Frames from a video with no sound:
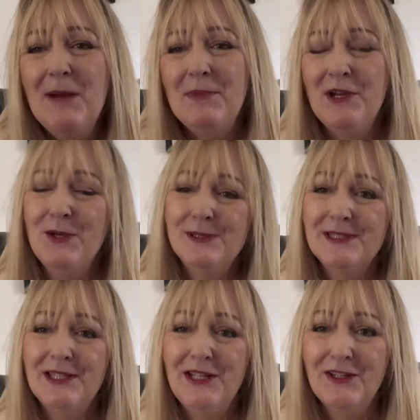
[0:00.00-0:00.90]
But who's
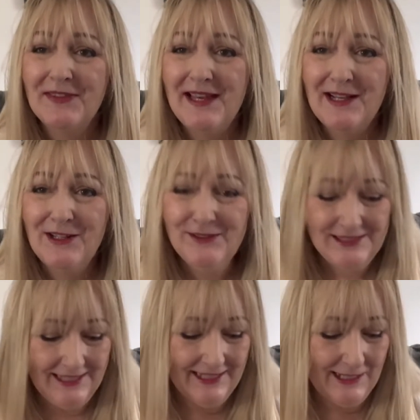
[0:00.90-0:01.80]
gonna look that
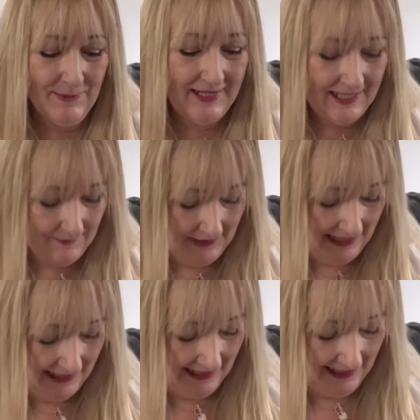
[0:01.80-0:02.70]
closely at your makeup
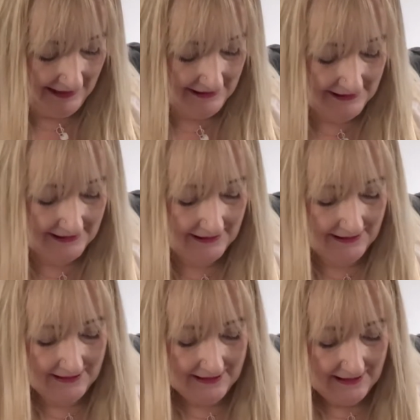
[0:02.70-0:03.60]
bag, guys?
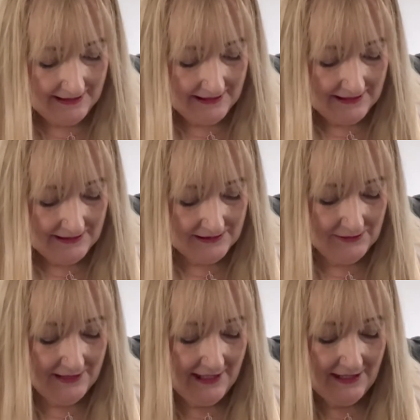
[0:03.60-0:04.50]

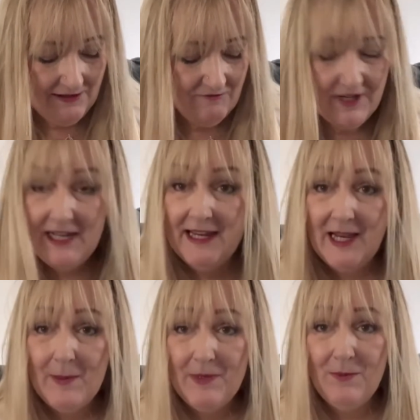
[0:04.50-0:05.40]
So yeah, really
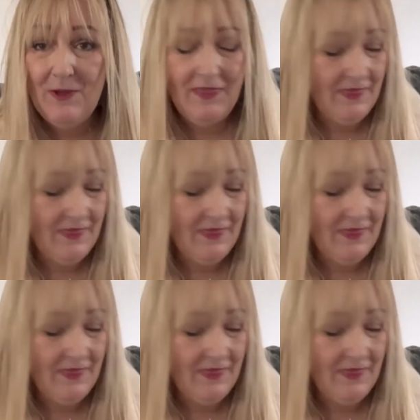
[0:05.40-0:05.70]
happy with